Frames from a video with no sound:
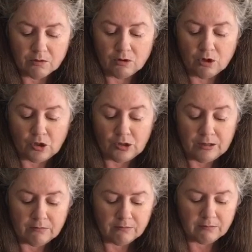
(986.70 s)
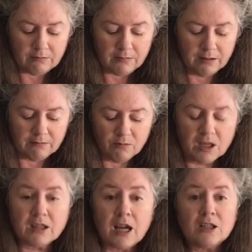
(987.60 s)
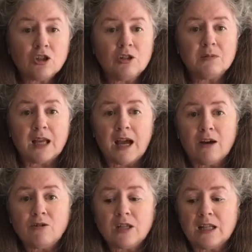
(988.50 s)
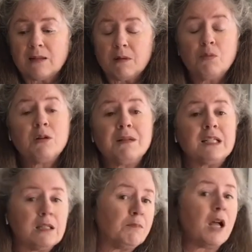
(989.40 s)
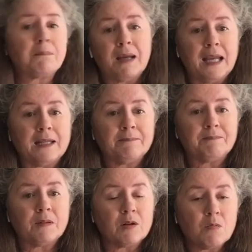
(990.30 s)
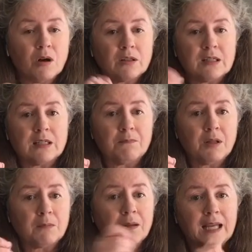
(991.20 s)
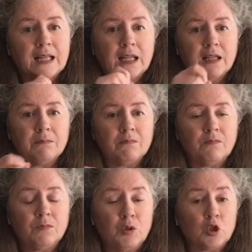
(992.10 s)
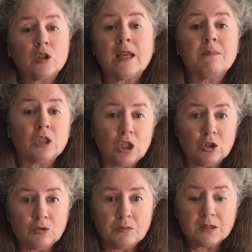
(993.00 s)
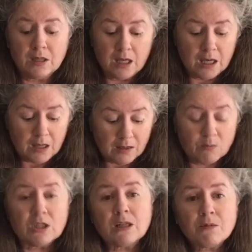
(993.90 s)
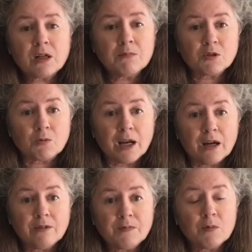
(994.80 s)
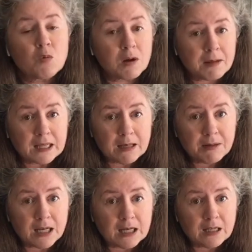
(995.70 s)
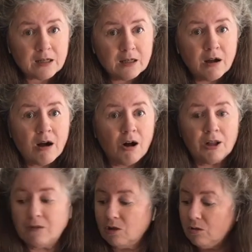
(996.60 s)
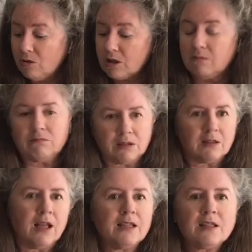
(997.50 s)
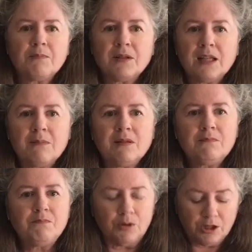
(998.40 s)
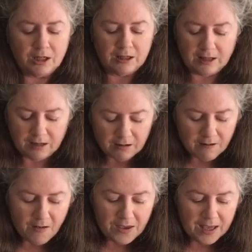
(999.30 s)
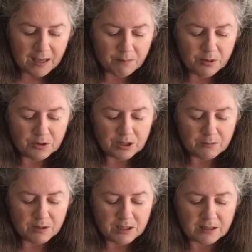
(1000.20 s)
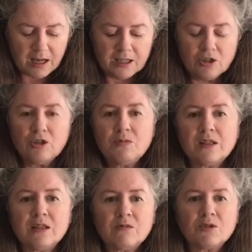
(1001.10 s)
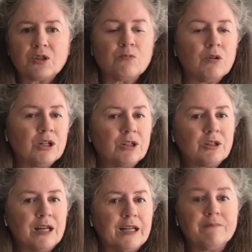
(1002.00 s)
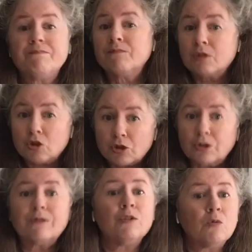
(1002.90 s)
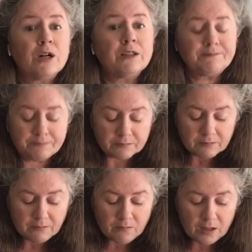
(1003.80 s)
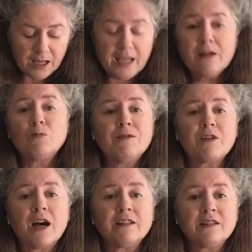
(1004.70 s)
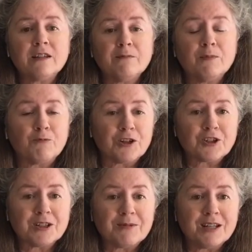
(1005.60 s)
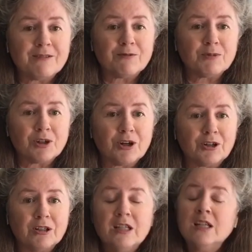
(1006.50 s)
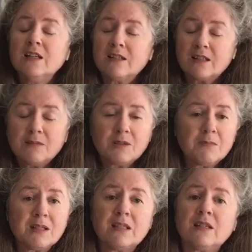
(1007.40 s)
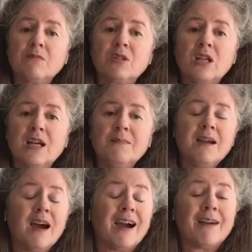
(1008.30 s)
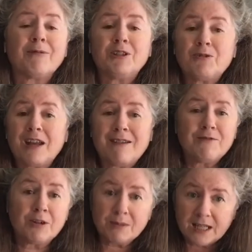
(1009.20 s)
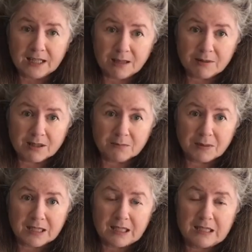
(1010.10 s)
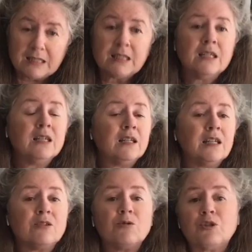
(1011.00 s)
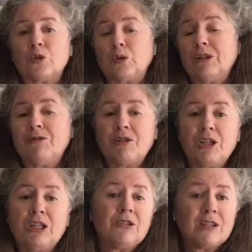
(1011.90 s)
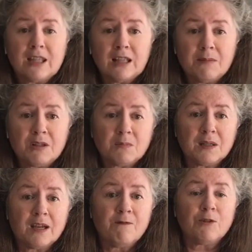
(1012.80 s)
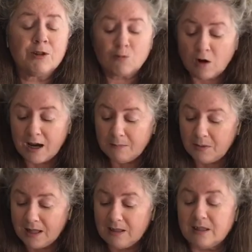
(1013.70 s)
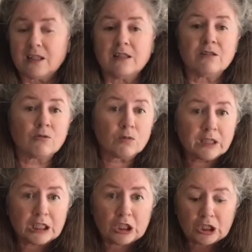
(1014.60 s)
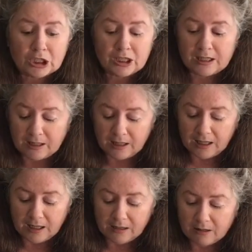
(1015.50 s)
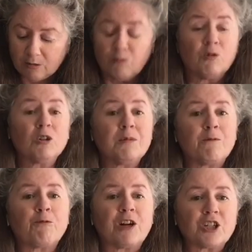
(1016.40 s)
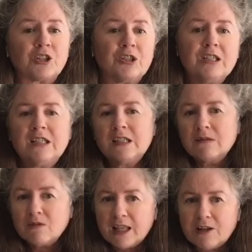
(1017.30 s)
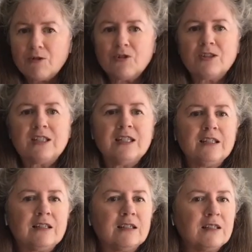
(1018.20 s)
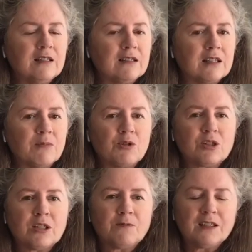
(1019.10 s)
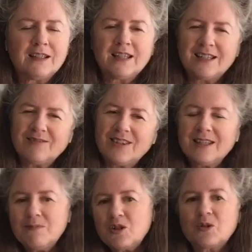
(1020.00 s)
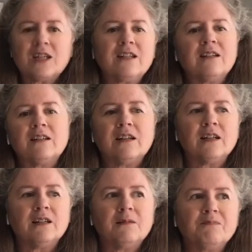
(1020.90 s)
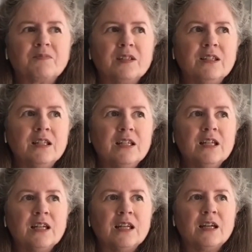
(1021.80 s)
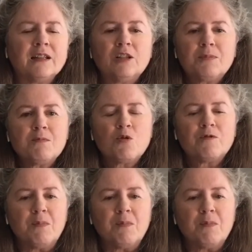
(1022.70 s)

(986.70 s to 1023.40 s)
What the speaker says: turn it. We'll get the ice cubes out, and then I'm going to put them in a Ziploc bag. I'm going to mark this Ziploc bag pure lemon cubes. Then when summer comes around and we want to make lemonade, all we have to do is slice up a lemon, put it in there, and put some of these ice cubes in there with some water and sugar if you want. And we've got some fresh lemonade from the garden. Because sometimes in the summertime, I really don't have very many lemons because it's always earlier in the year that the lemons become very ripe and the skins are really good and they're a little bit fresher. Later on in the season and summer and stuff like that, lemons are getting a little bit more of a